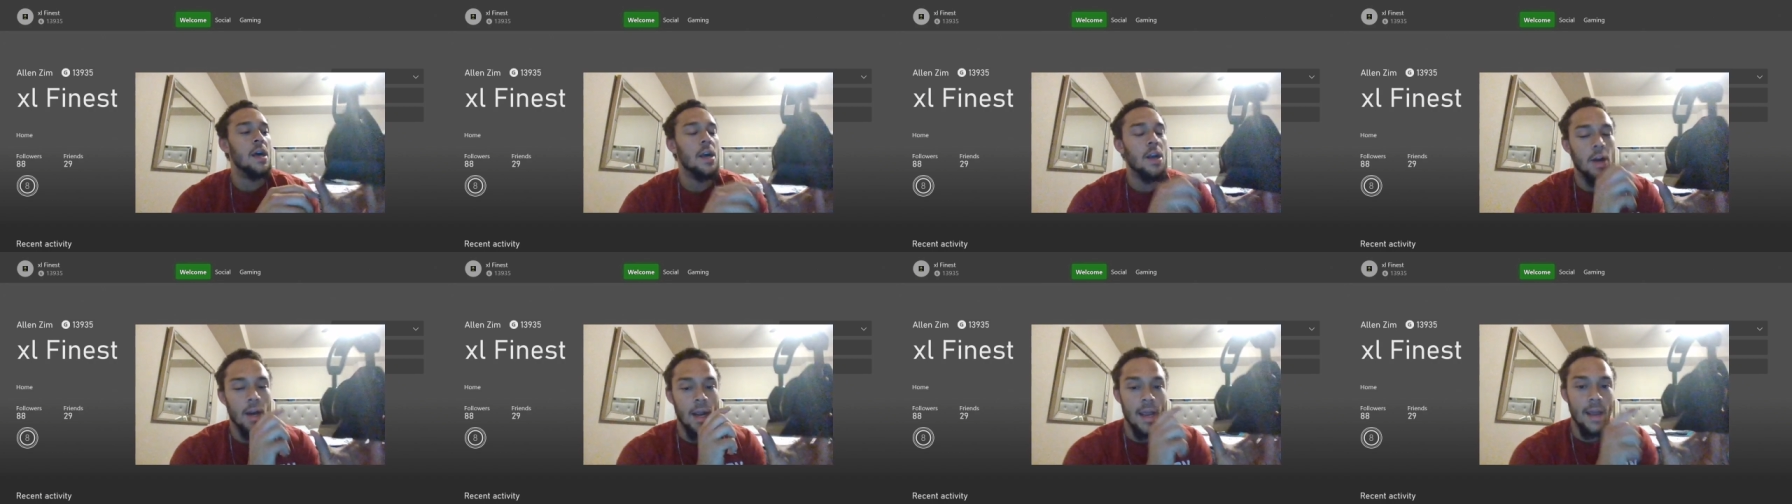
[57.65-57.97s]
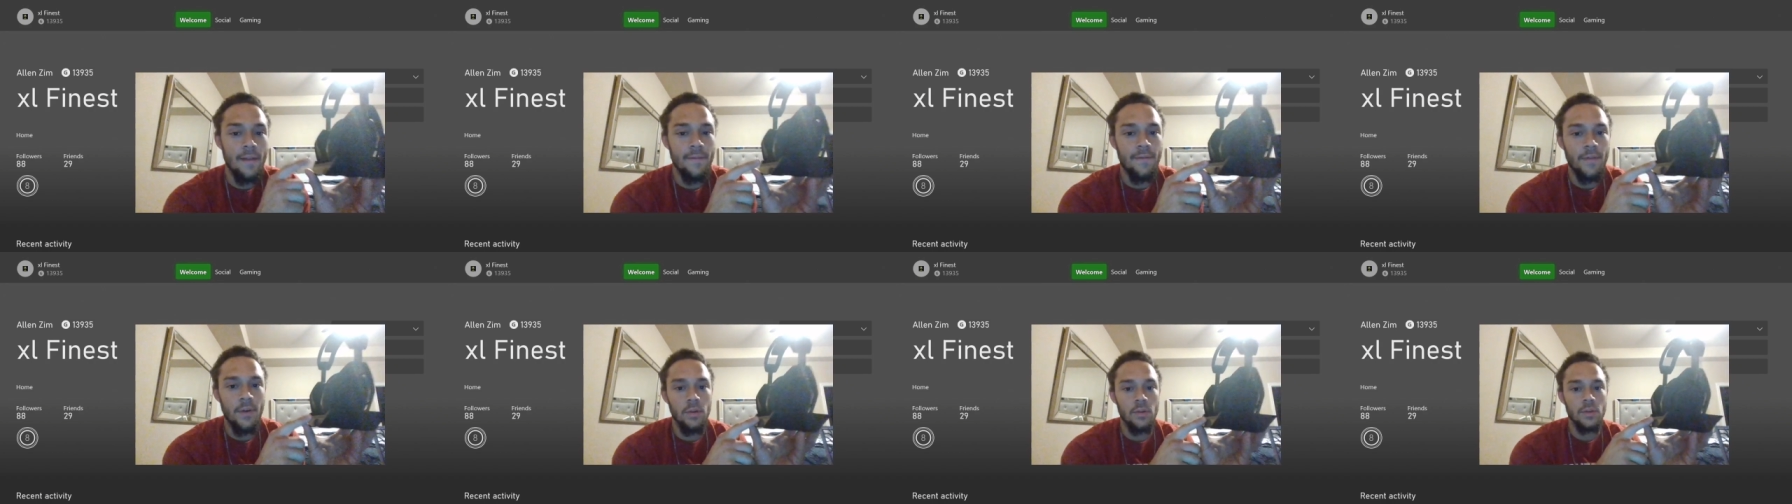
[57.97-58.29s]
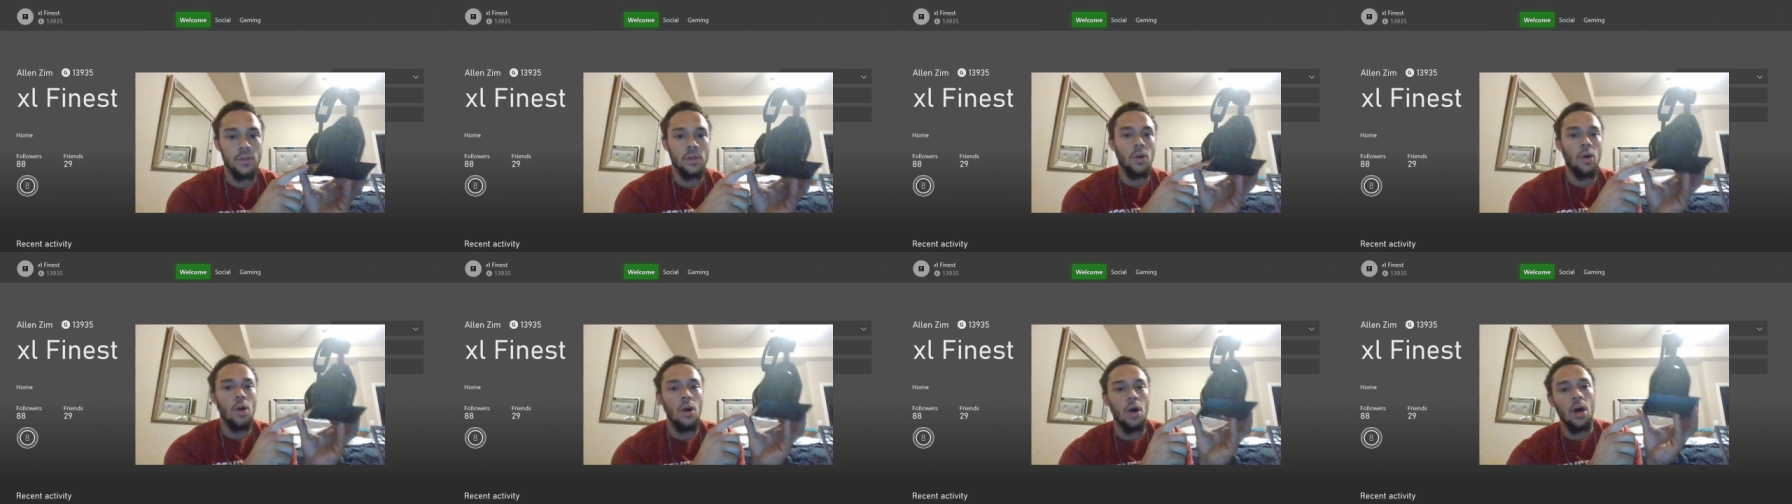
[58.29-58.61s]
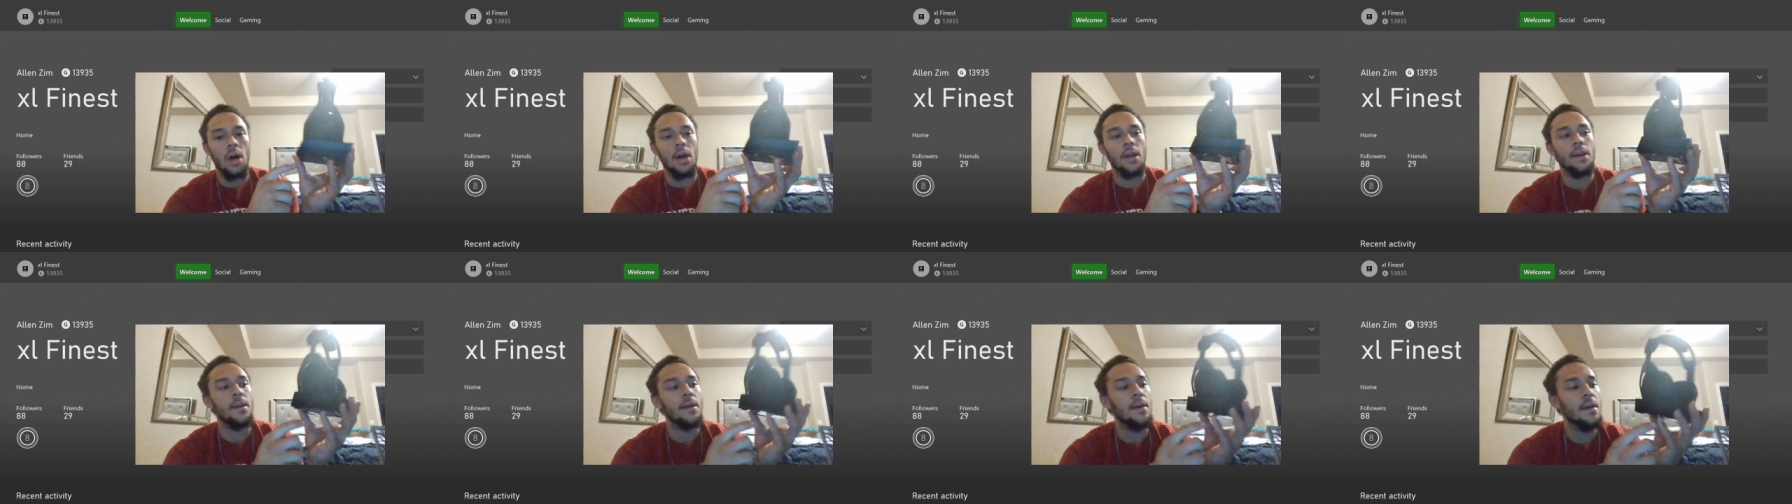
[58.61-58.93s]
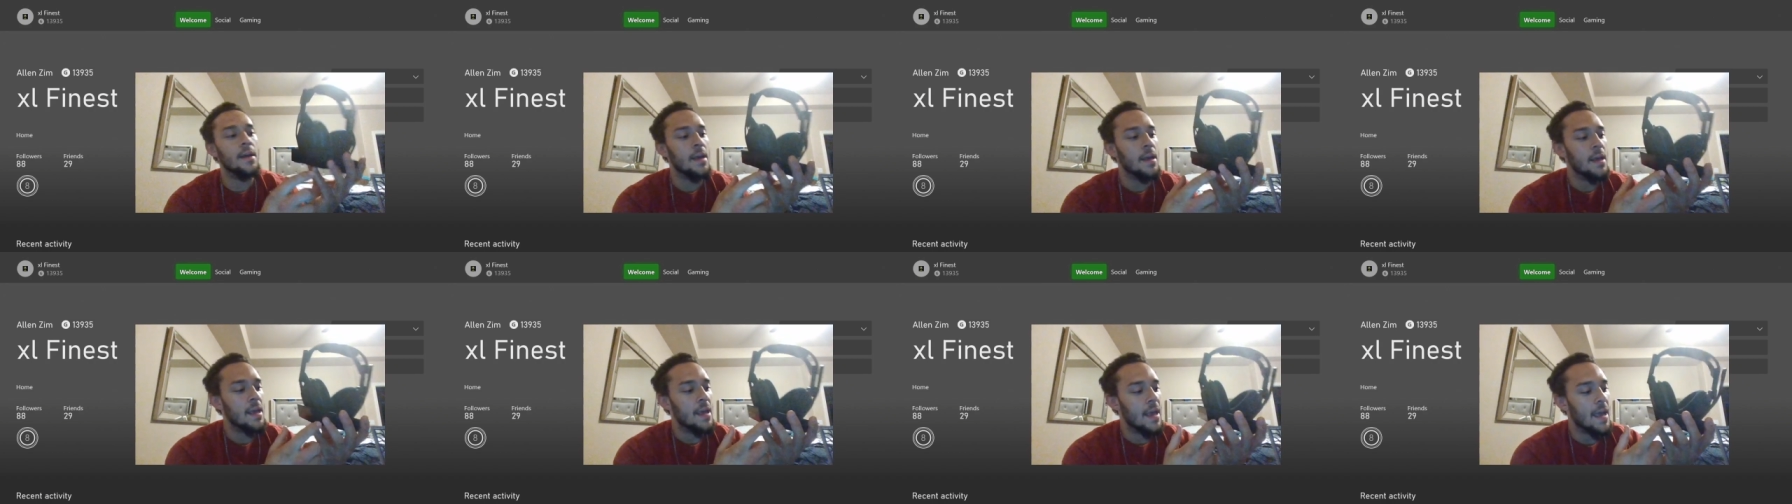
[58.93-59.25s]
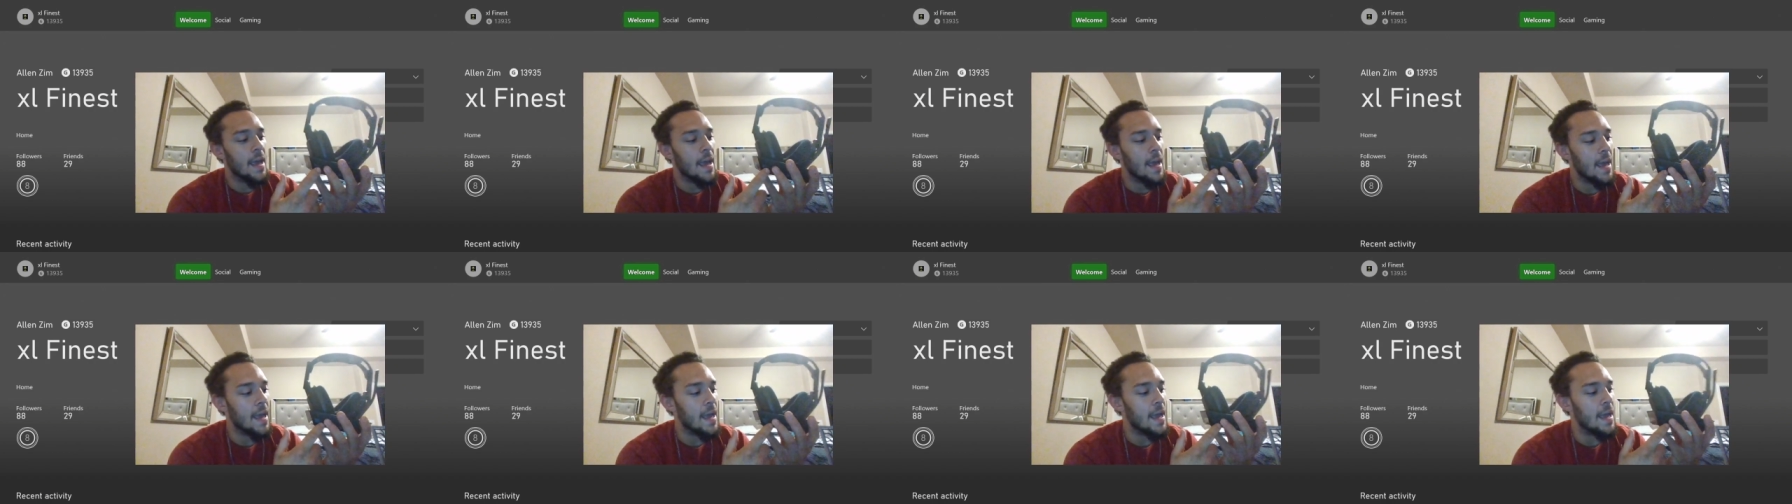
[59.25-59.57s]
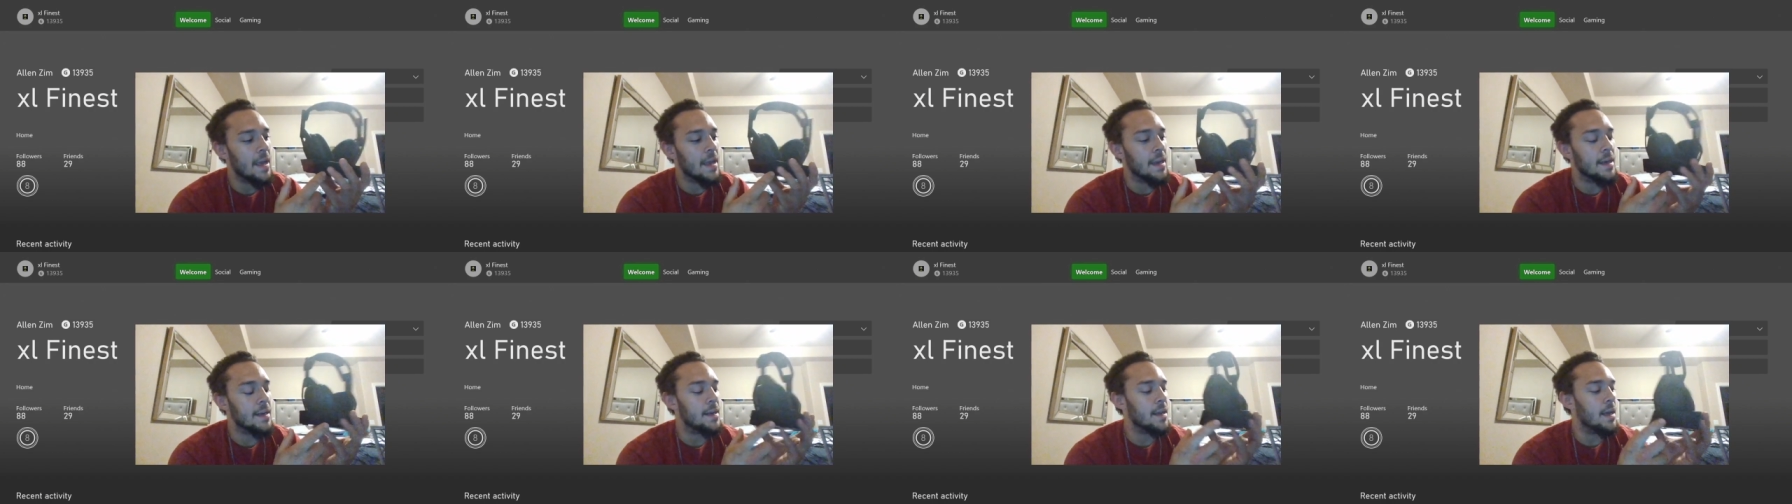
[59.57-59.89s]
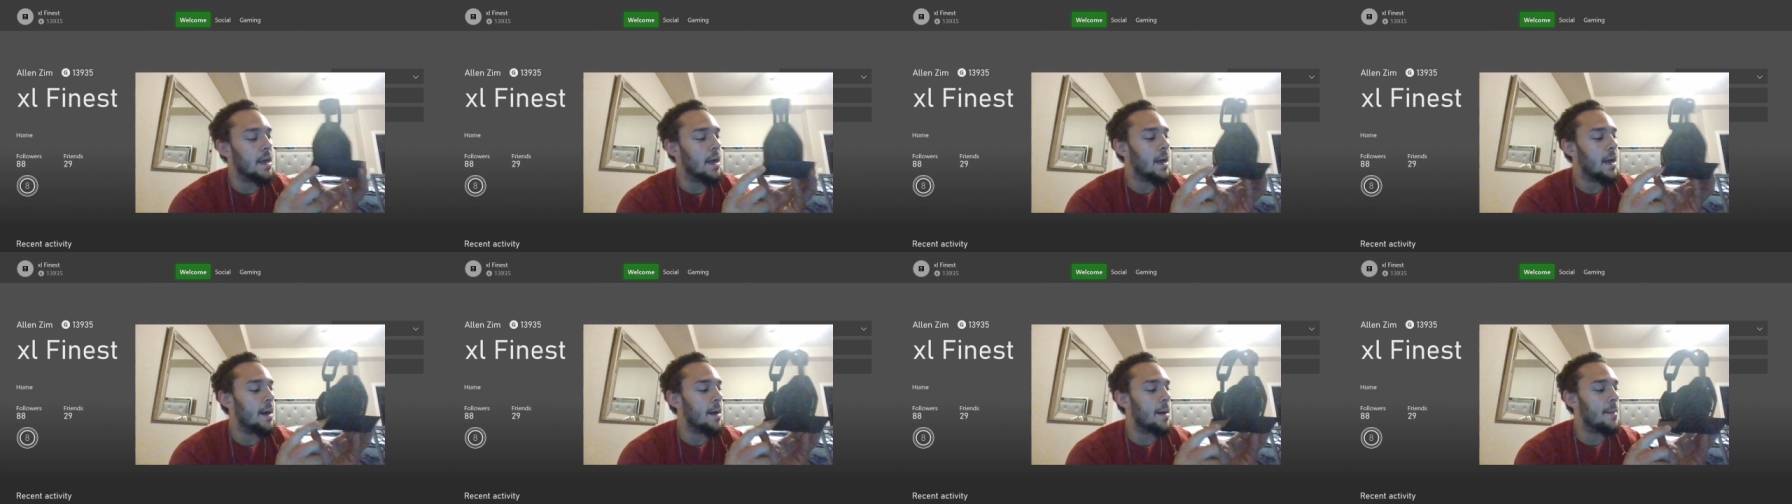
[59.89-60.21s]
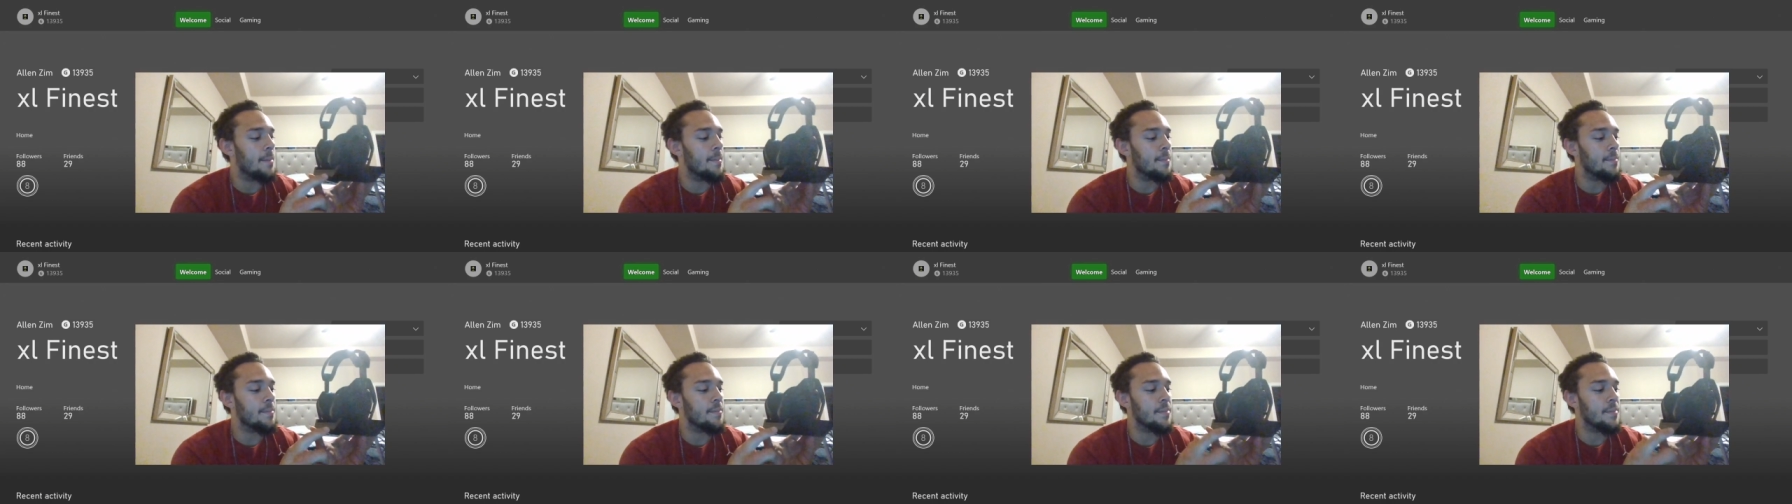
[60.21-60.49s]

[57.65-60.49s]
your headphones are on, and um,